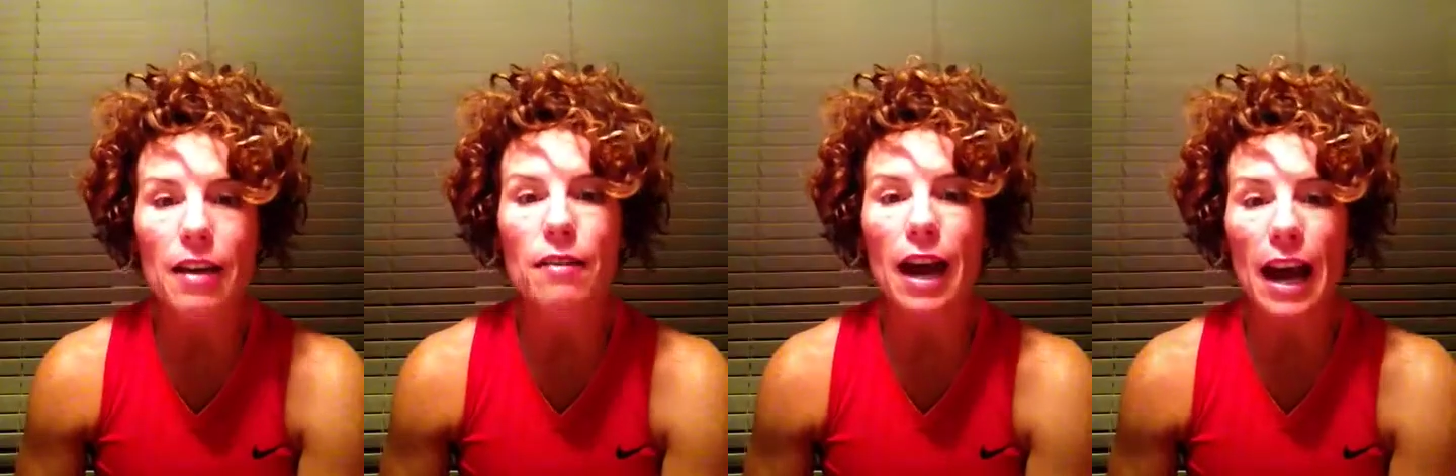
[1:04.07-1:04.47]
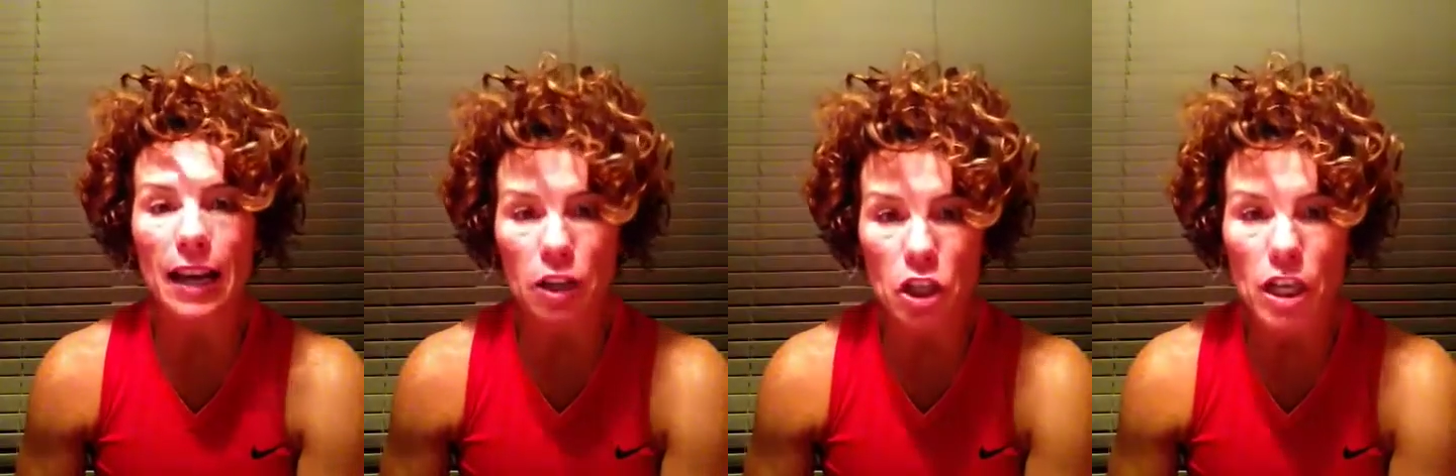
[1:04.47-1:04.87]
of
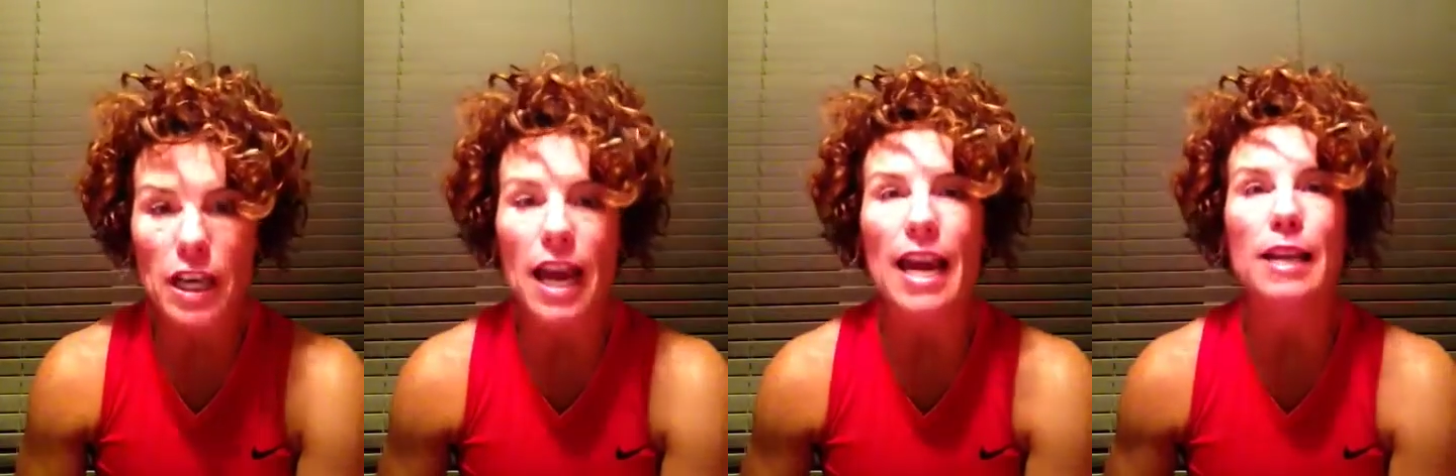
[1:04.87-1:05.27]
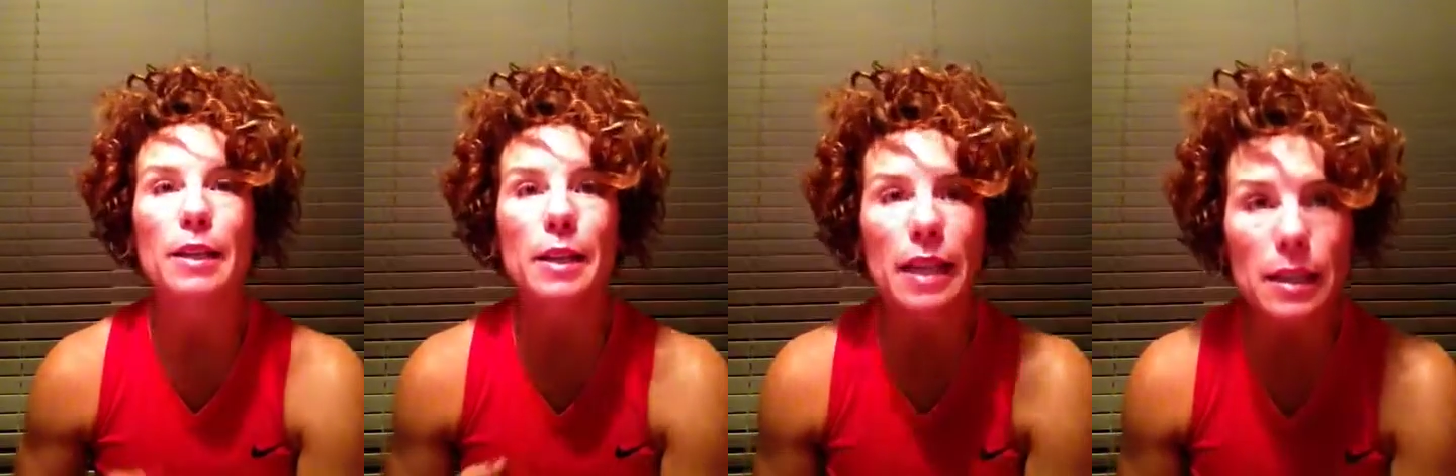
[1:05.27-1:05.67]
action, a
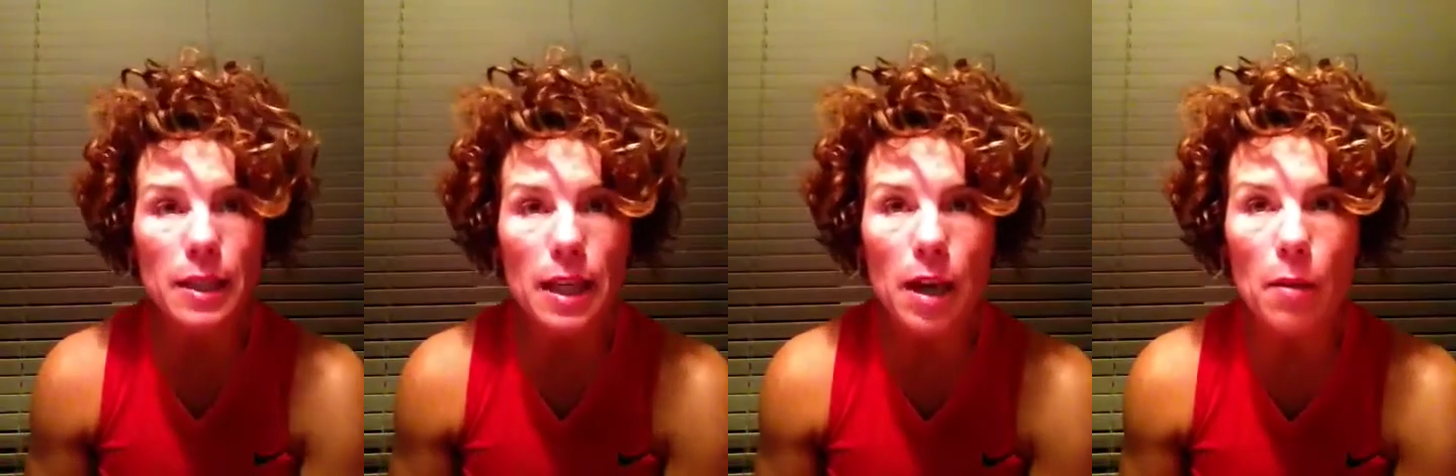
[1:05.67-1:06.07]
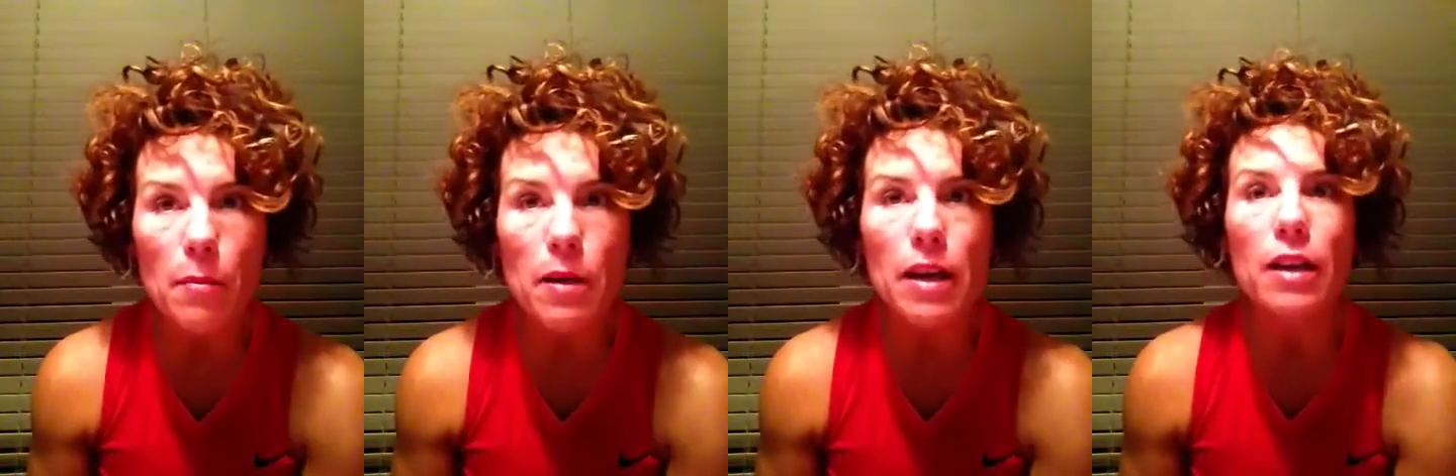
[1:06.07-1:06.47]

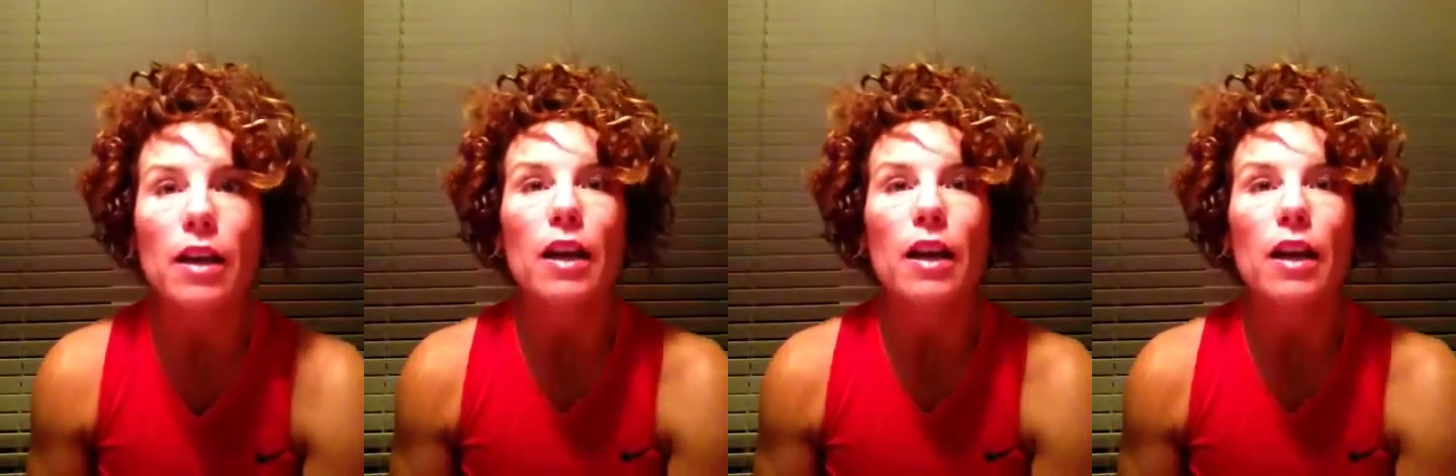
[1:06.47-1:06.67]
system,